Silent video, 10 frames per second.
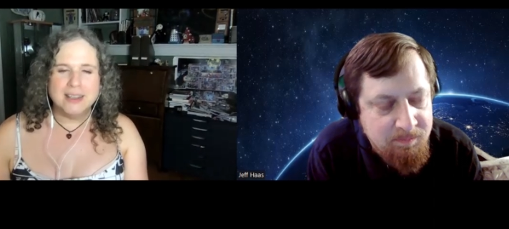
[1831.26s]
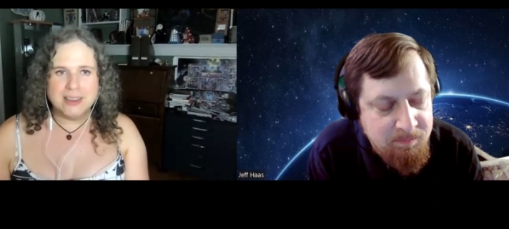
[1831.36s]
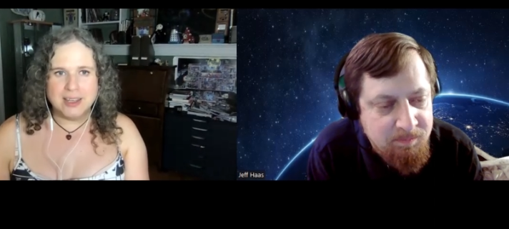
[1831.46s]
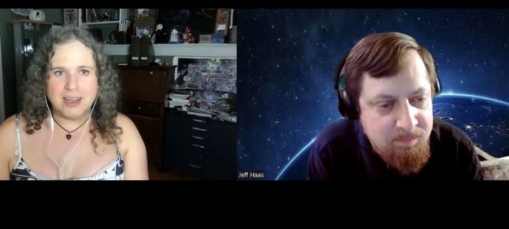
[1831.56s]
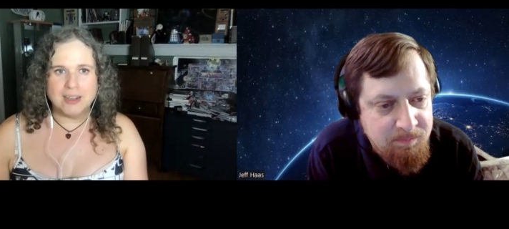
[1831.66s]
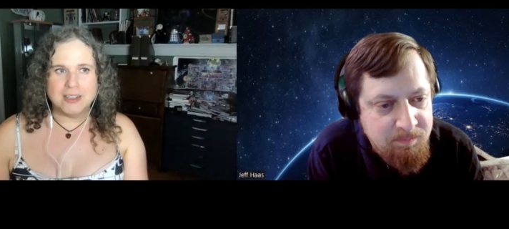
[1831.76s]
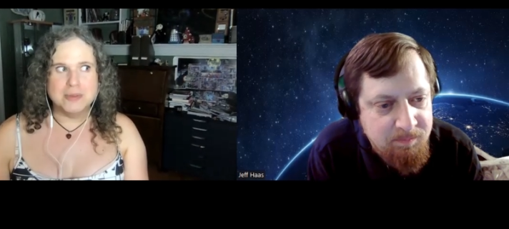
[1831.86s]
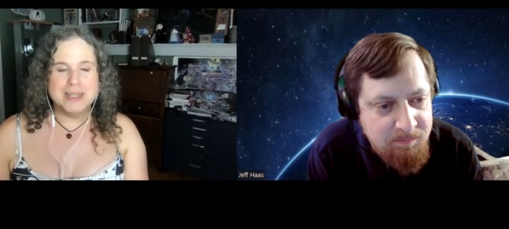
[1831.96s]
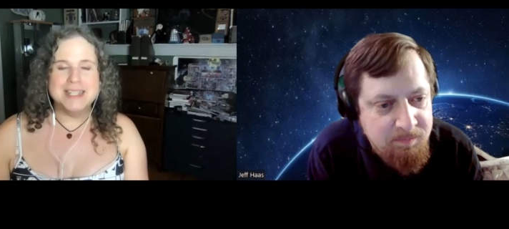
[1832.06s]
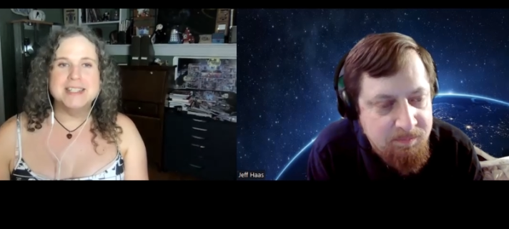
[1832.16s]
Speaker 1: the
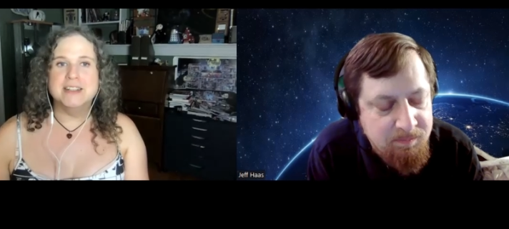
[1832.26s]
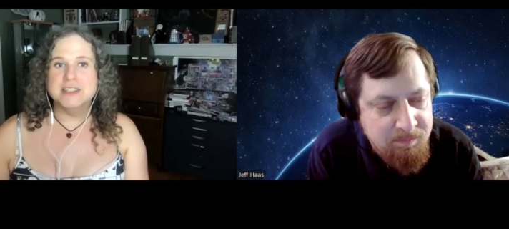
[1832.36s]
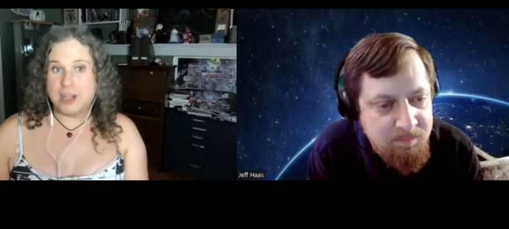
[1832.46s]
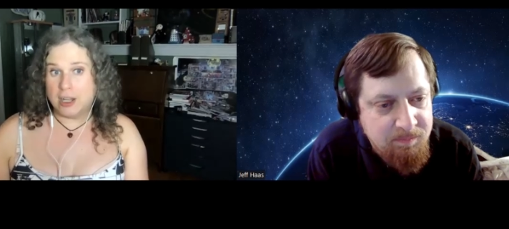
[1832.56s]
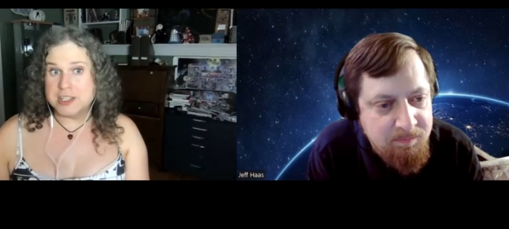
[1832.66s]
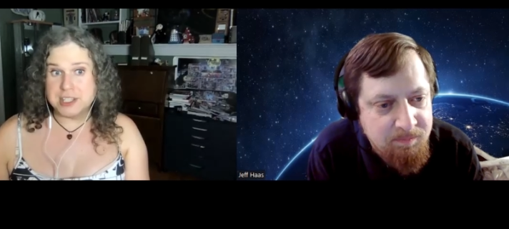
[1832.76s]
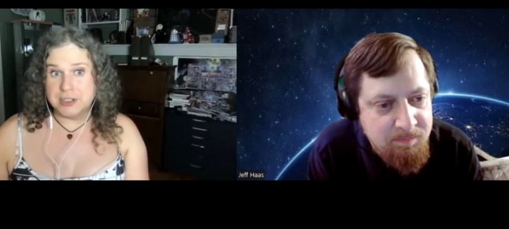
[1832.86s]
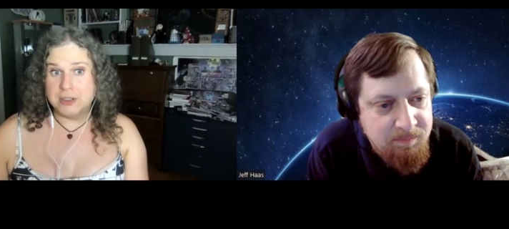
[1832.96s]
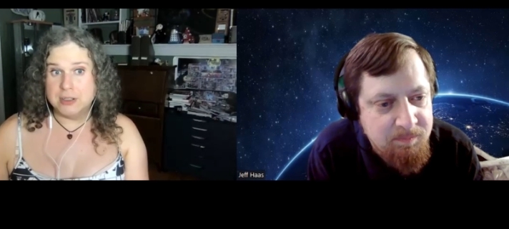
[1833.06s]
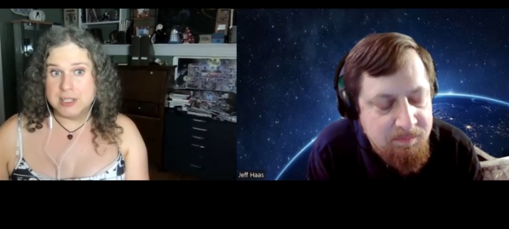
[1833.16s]
Hawkgirl miniseries,
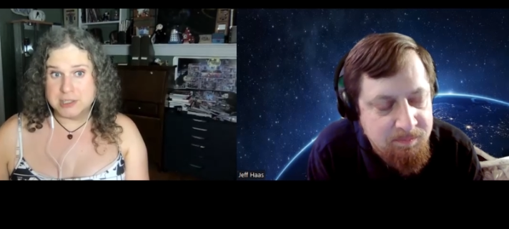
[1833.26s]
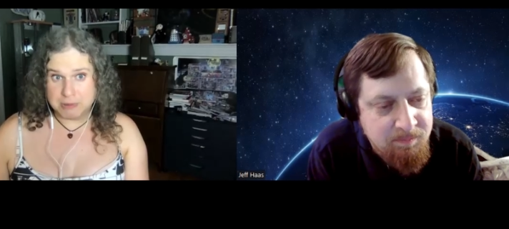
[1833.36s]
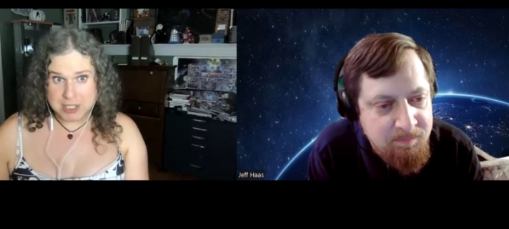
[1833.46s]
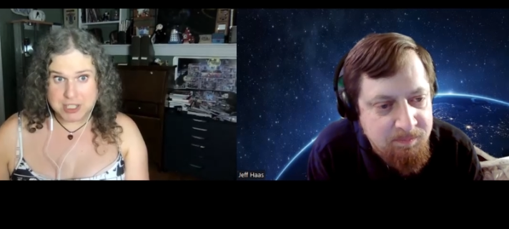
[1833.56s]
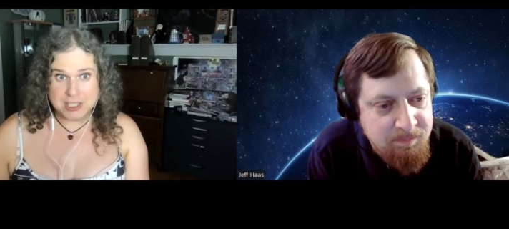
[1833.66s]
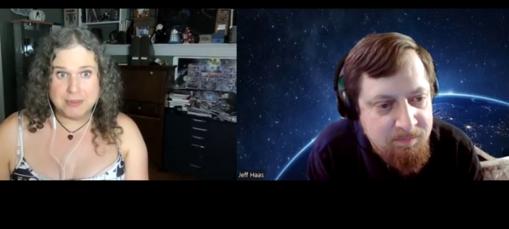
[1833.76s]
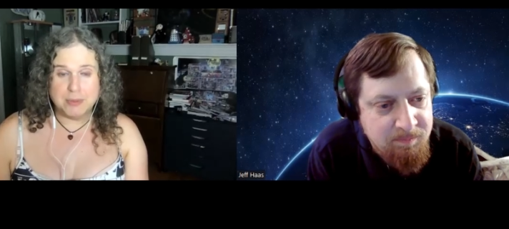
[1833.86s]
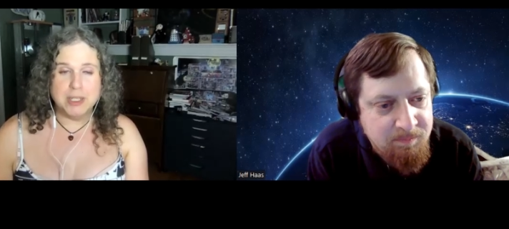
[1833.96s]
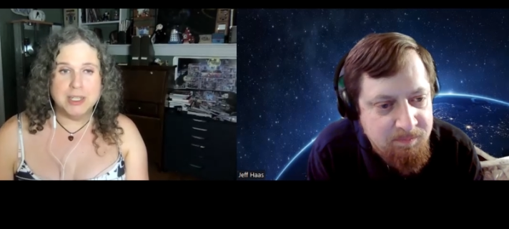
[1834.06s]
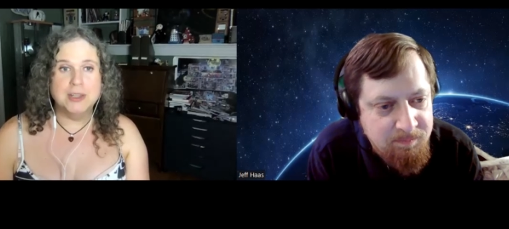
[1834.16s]
also is originally
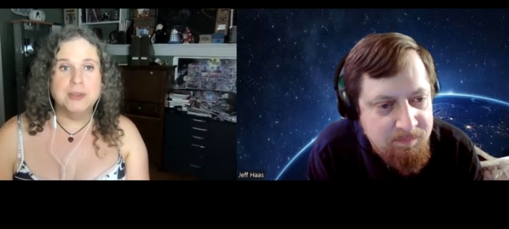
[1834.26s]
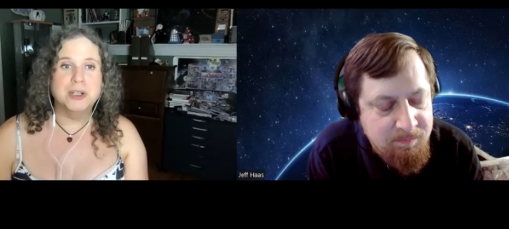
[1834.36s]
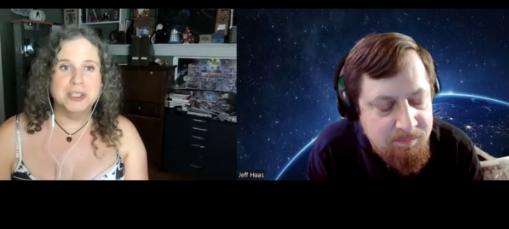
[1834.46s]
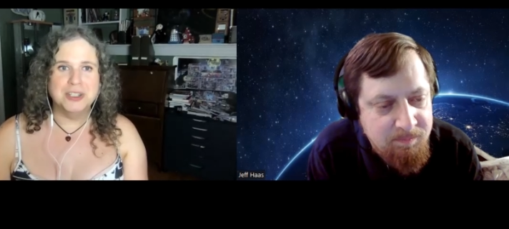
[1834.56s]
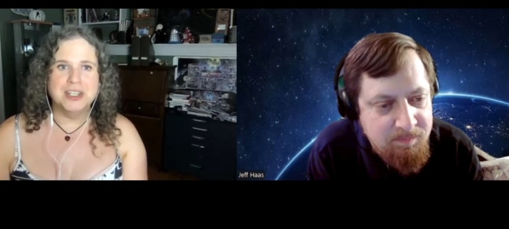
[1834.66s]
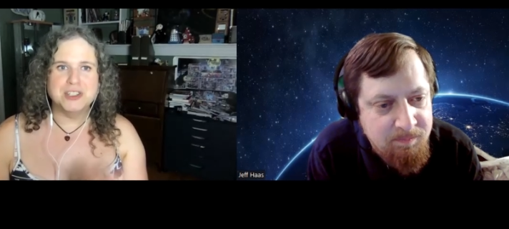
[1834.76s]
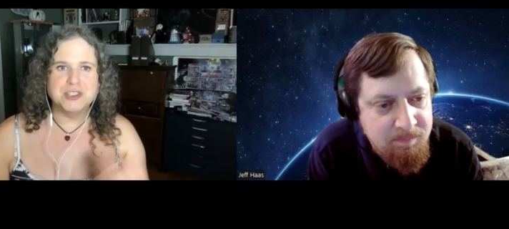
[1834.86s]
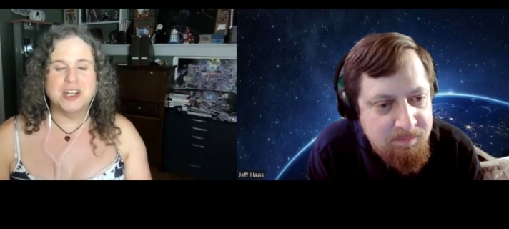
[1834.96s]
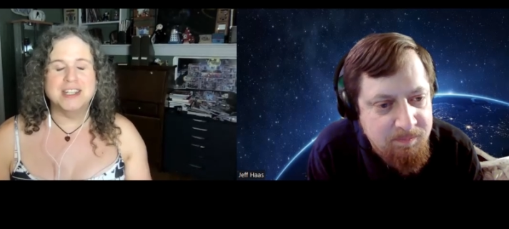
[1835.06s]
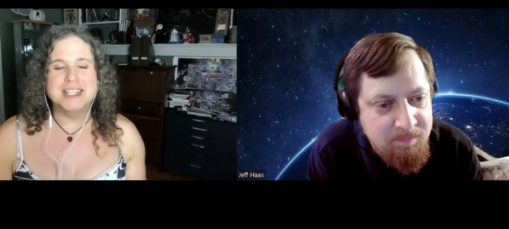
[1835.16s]
from the ninth world and is
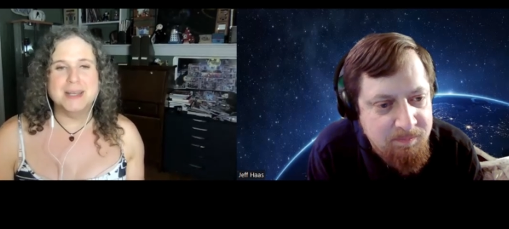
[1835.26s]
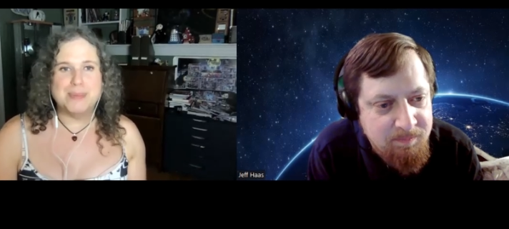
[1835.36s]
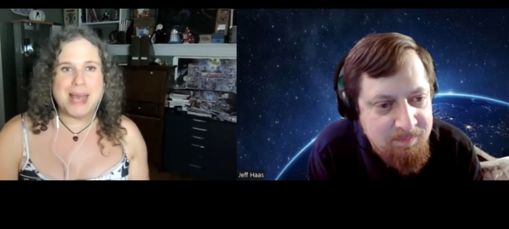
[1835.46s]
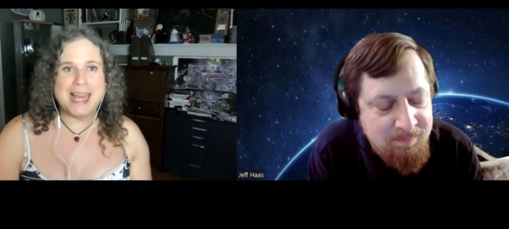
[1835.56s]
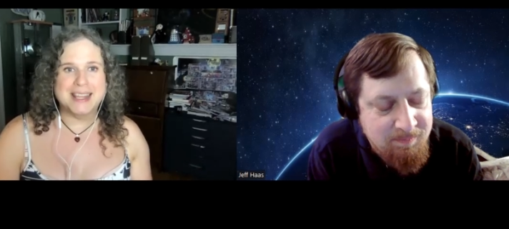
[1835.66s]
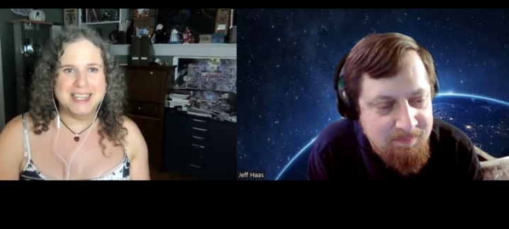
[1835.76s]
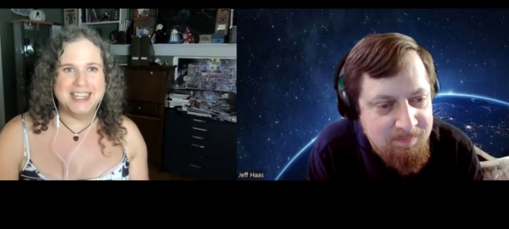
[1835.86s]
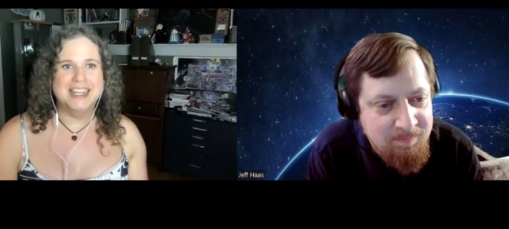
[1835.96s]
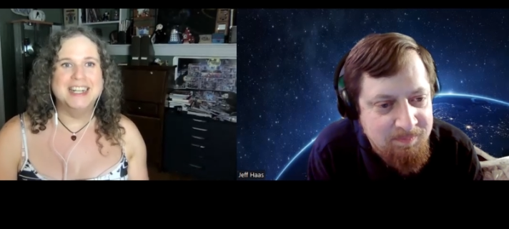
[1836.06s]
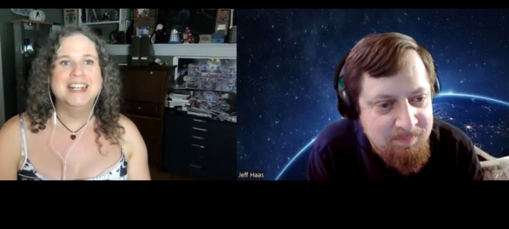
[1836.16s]
trying to get back
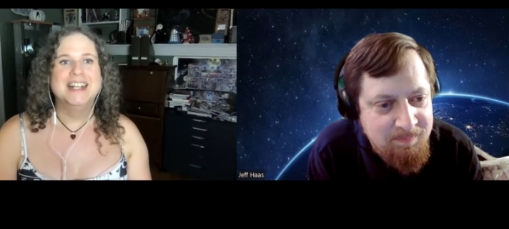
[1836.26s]
there.